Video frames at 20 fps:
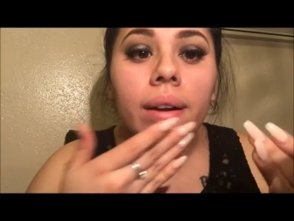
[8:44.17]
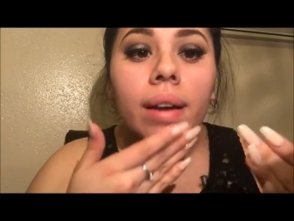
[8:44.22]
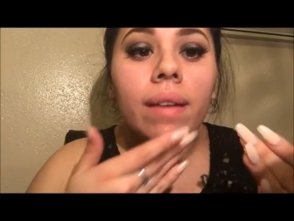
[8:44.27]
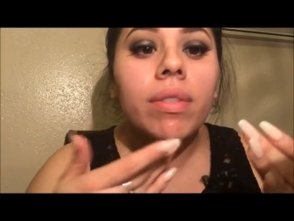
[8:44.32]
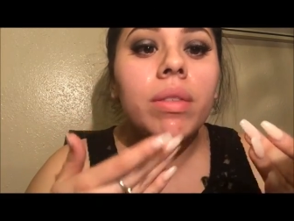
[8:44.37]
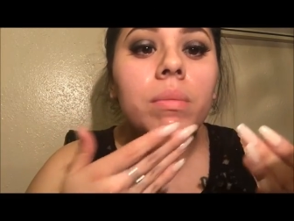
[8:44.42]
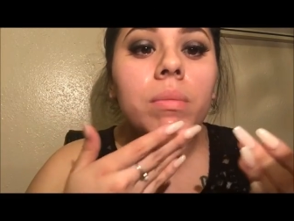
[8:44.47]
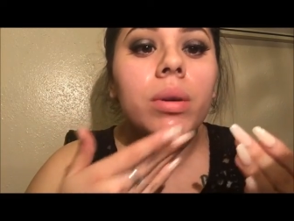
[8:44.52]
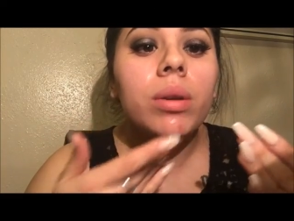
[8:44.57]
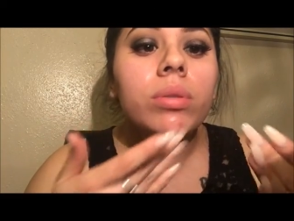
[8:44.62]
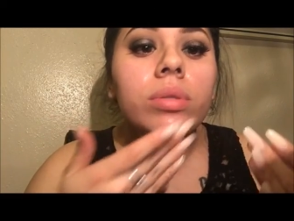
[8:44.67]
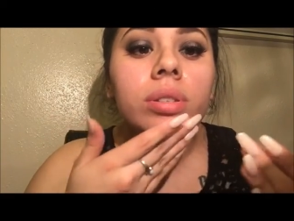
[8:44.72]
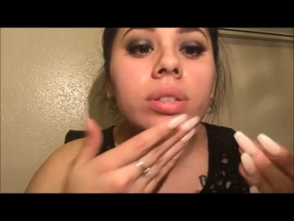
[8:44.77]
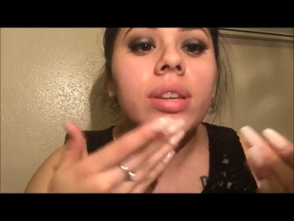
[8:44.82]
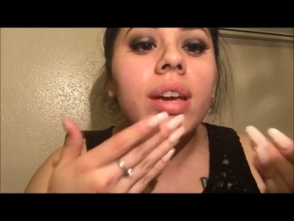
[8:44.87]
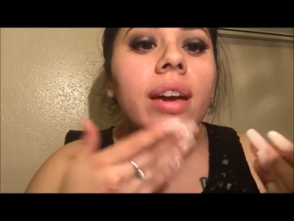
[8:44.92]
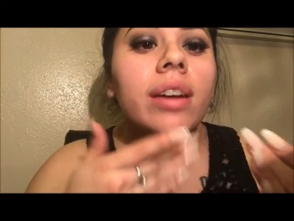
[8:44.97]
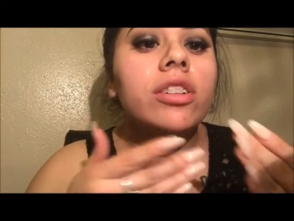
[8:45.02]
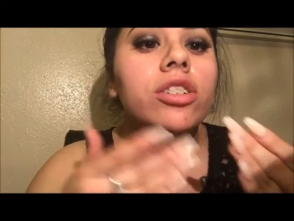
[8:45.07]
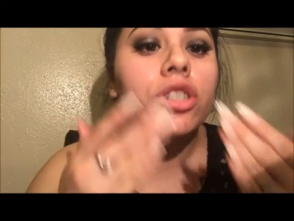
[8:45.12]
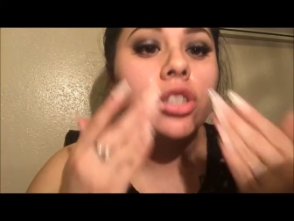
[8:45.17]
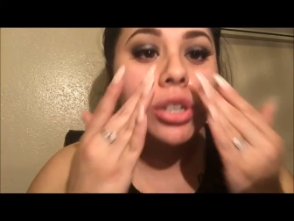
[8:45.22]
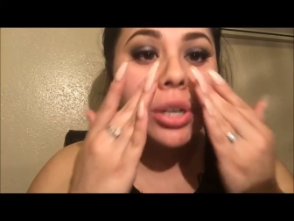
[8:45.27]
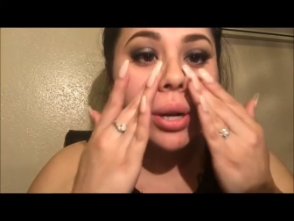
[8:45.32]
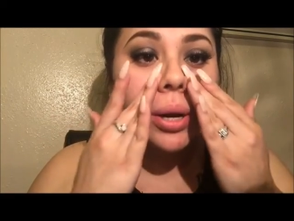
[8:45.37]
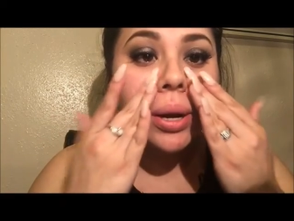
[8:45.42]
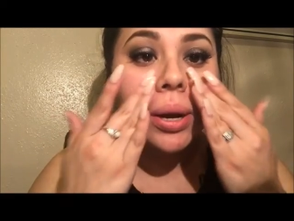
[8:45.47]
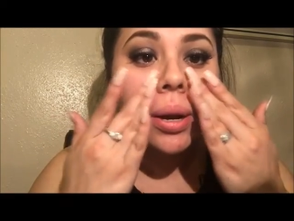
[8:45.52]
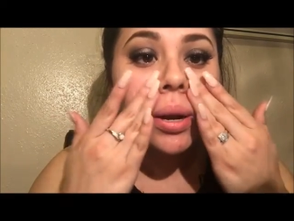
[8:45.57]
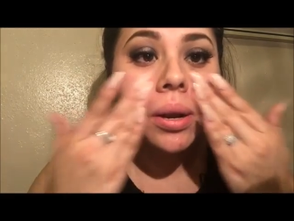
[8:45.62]
have the most
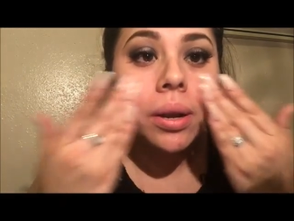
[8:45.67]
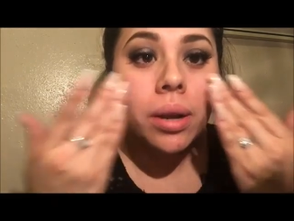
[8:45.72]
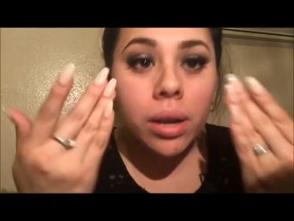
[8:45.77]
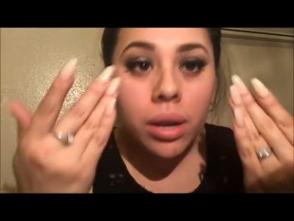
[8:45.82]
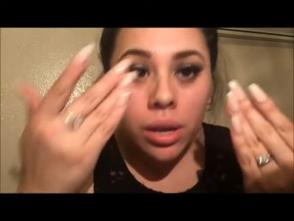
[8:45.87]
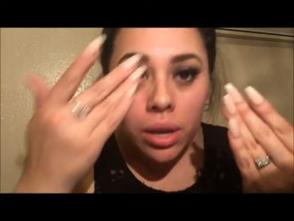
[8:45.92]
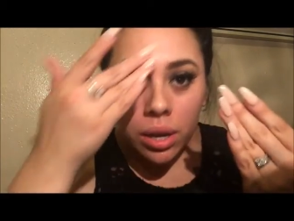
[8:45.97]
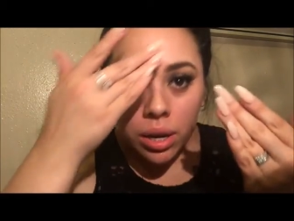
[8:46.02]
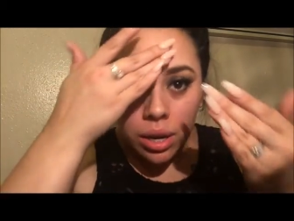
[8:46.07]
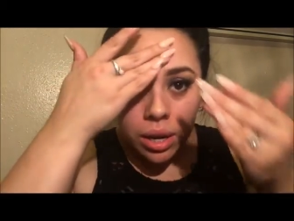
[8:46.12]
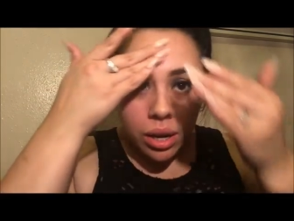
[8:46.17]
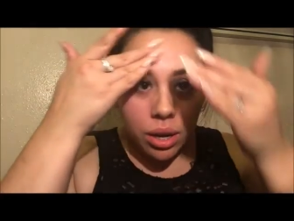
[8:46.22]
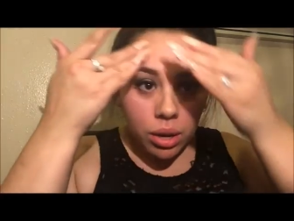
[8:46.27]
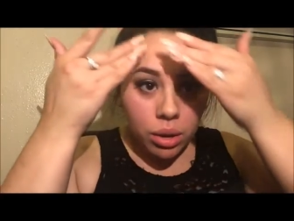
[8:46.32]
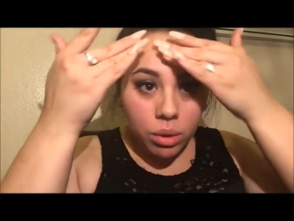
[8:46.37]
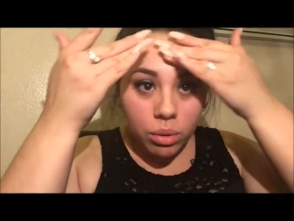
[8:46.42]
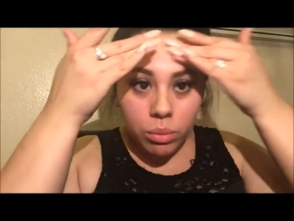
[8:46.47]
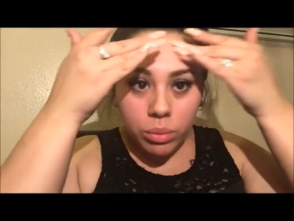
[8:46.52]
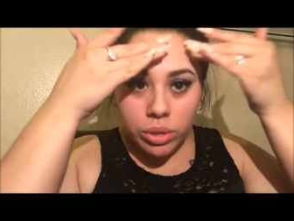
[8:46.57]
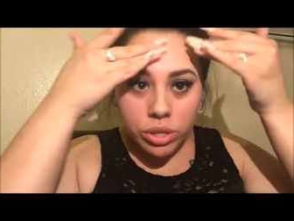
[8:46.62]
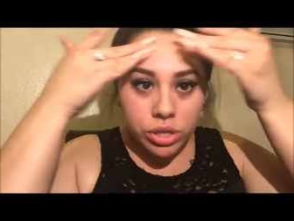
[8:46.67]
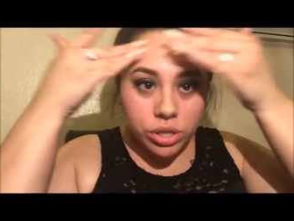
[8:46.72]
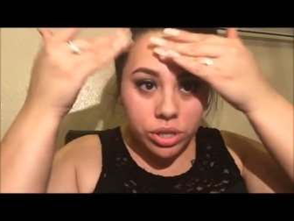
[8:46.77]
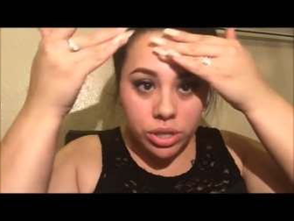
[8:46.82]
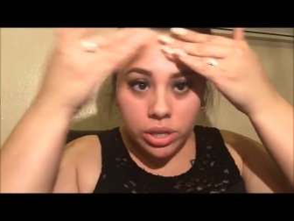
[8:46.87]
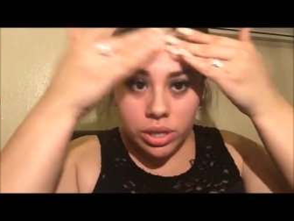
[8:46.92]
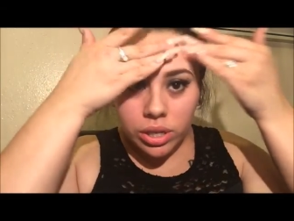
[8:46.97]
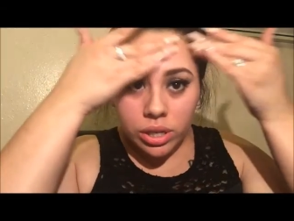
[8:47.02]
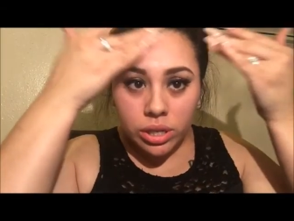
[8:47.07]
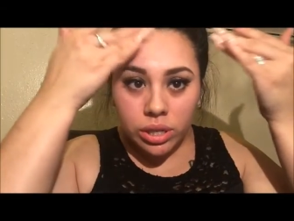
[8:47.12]
texture, which
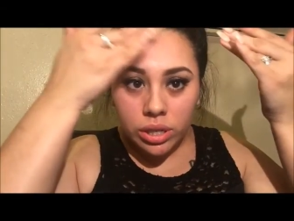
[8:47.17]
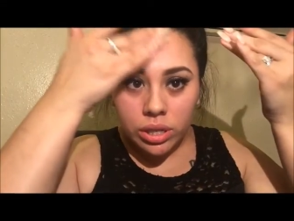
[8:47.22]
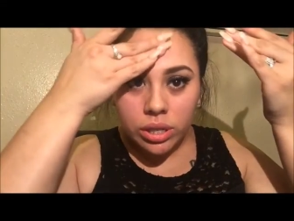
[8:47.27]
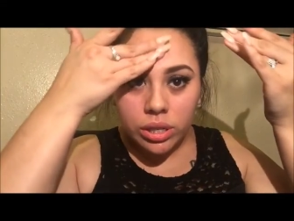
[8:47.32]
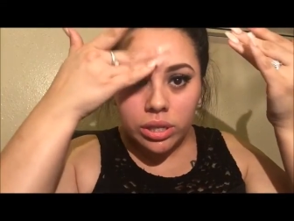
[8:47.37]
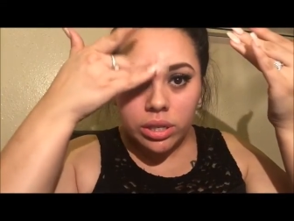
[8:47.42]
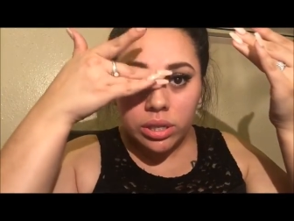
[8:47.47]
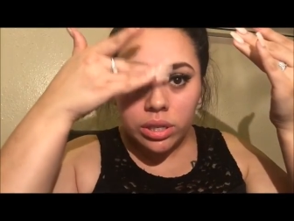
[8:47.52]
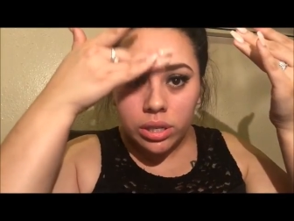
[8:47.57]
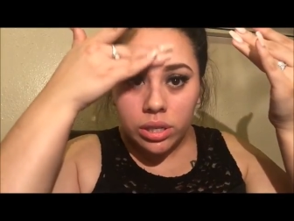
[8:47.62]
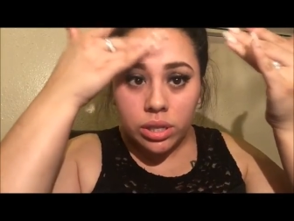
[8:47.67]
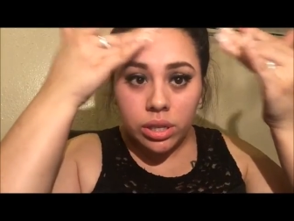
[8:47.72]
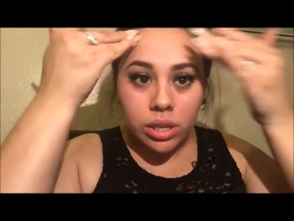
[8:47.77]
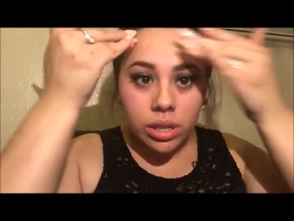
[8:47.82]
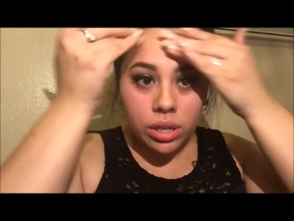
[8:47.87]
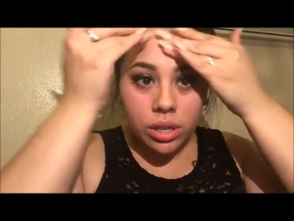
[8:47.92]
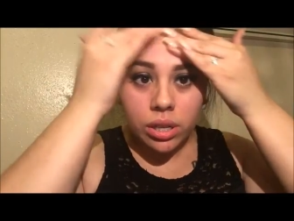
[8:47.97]
is